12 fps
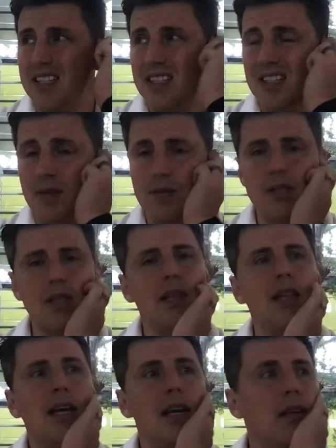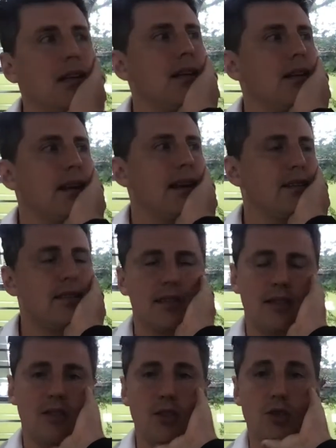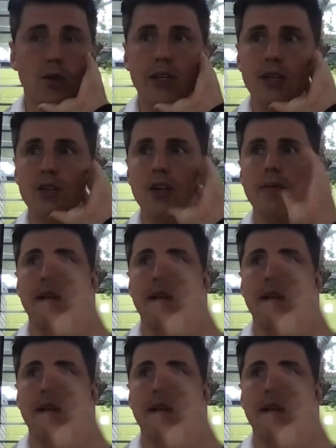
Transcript: since I was legally allowed to join a gym,